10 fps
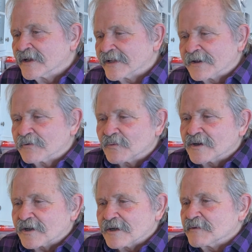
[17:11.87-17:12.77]
And they would
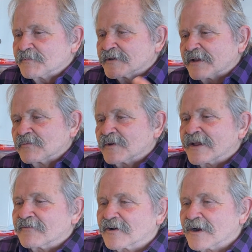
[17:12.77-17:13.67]
want to come up and they would want to
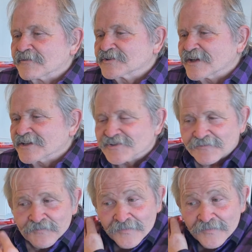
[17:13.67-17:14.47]
have a conversation,